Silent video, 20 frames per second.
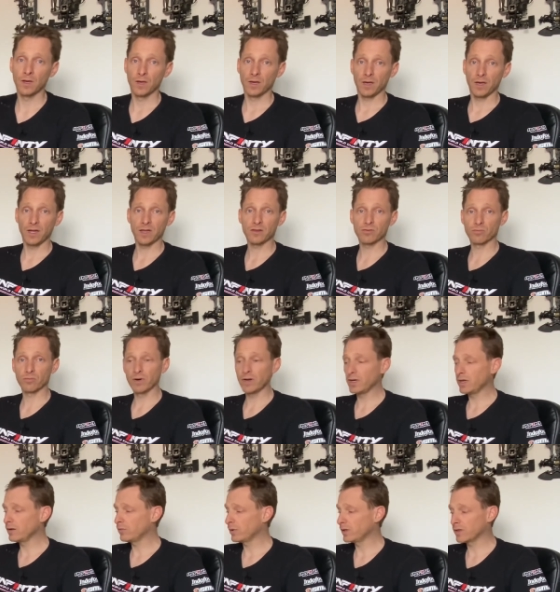it's
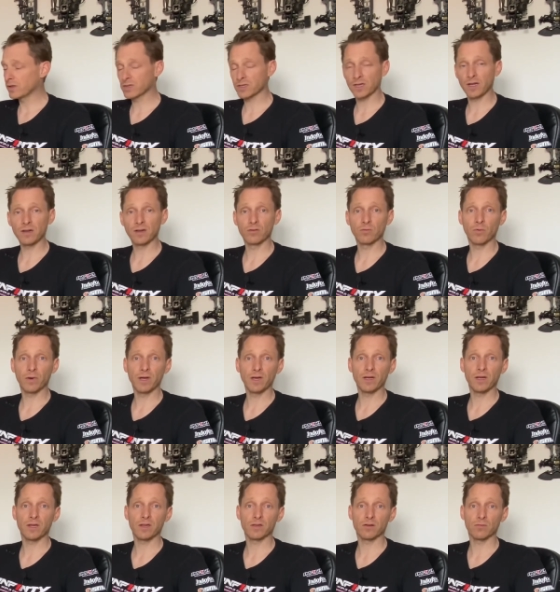really, with the standard wing,
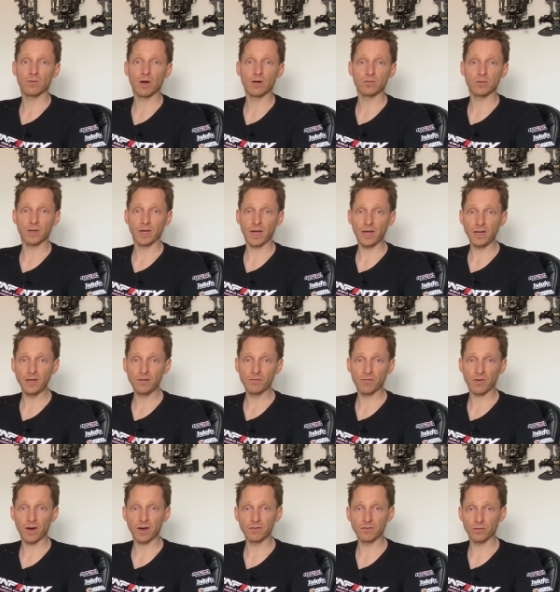it's around
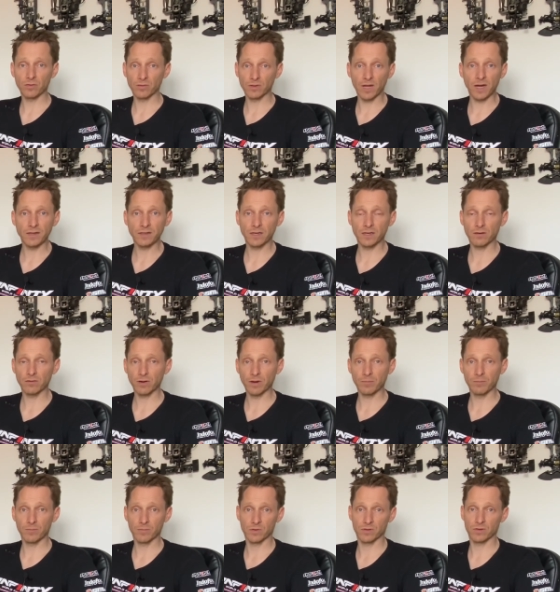85 to 90
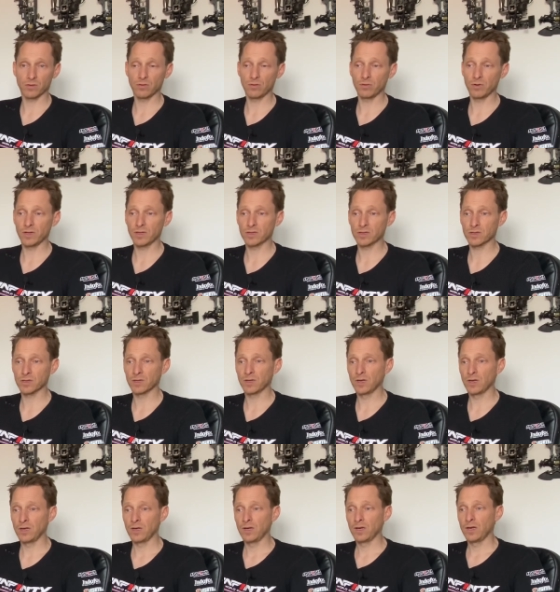gram. So it's
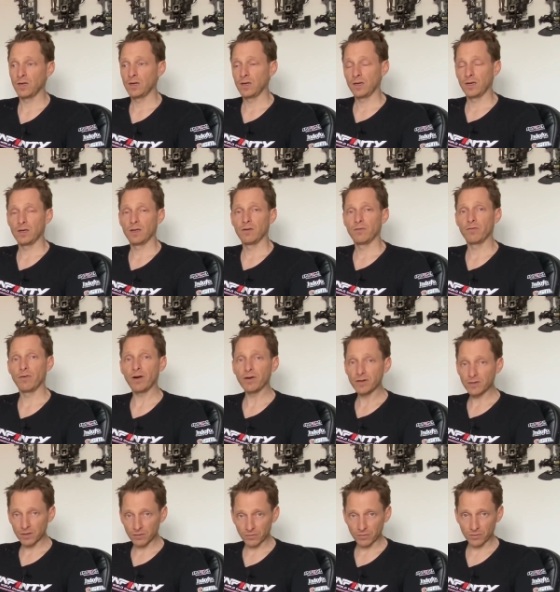very
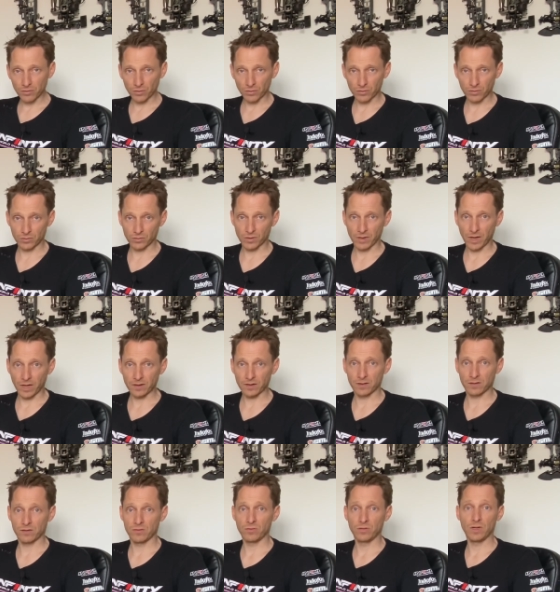difficult to
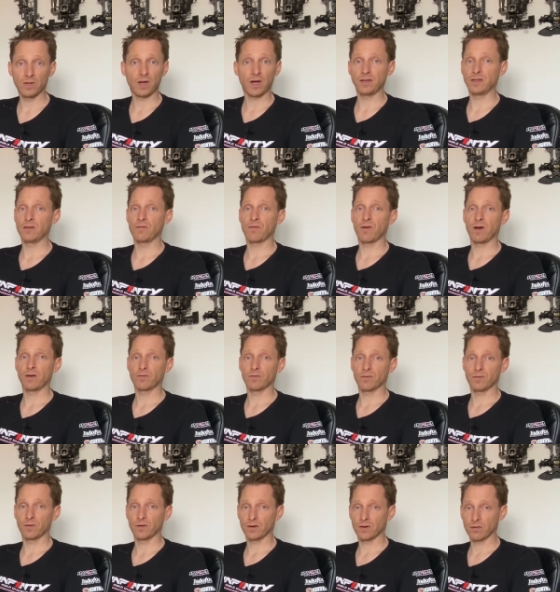get to the
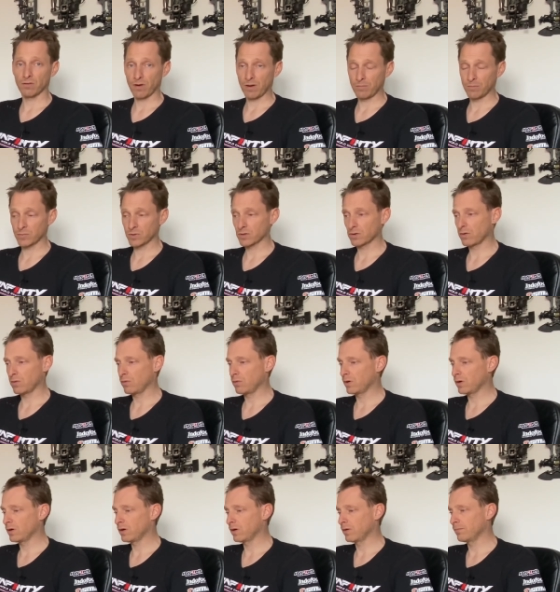95 gram. So
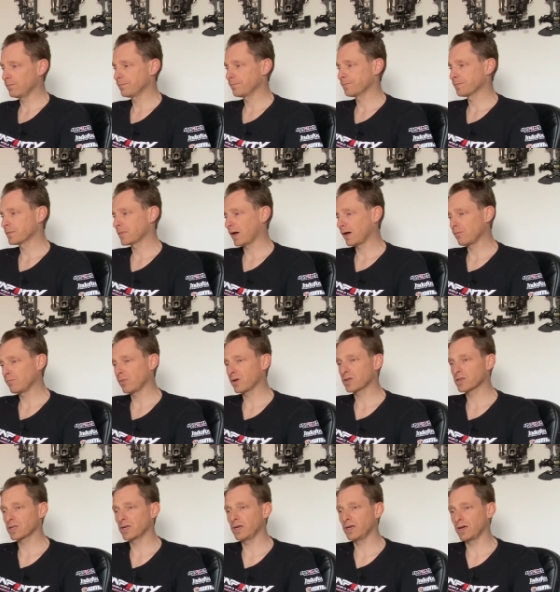I
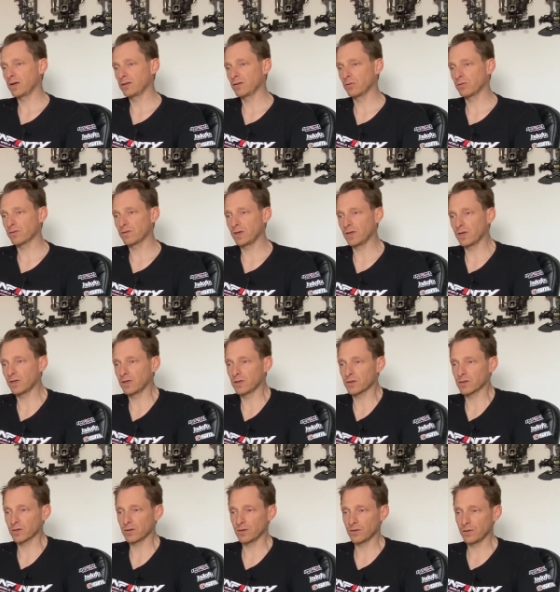must say I don't think
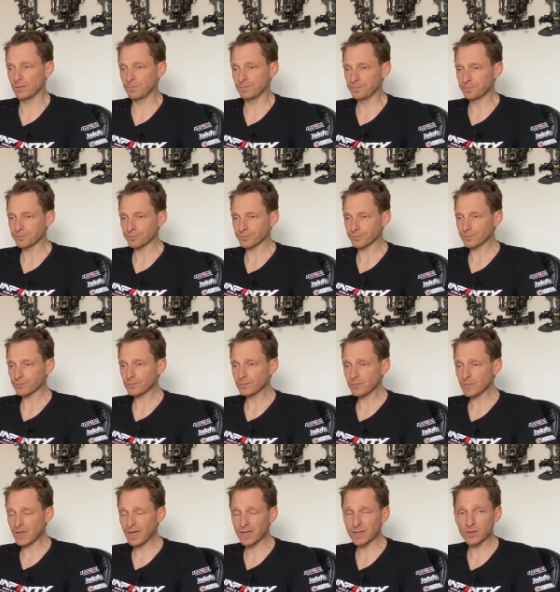it's
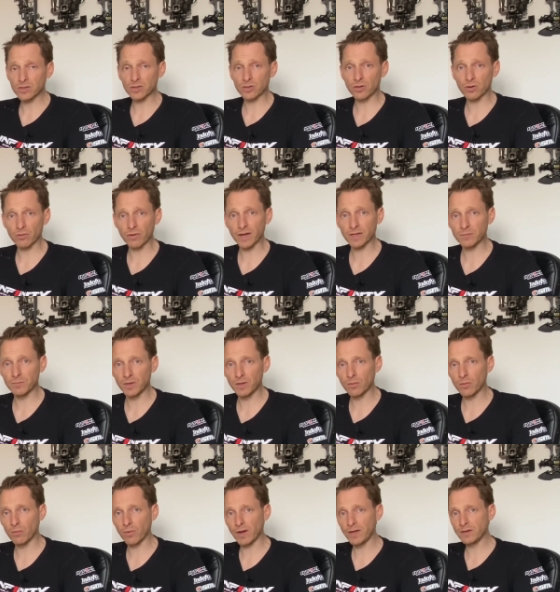the correct
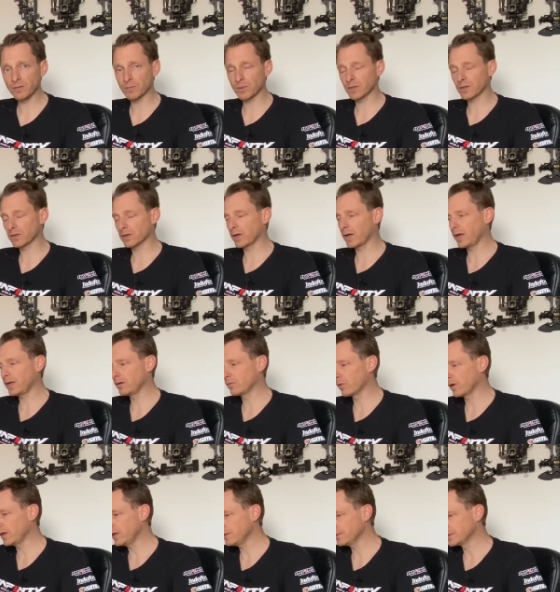minimum weight. But
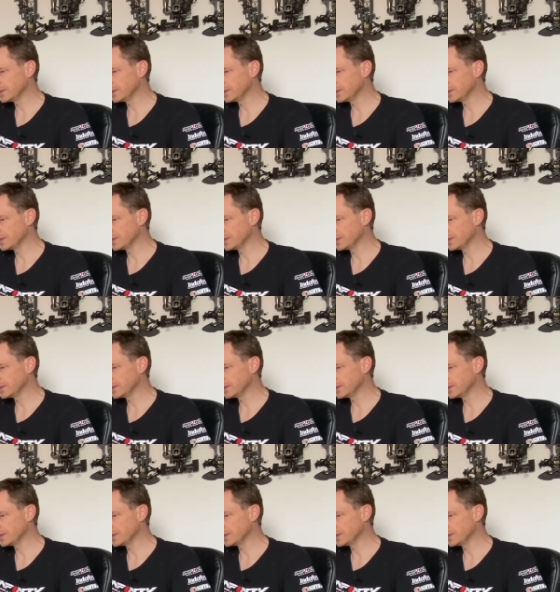anyway,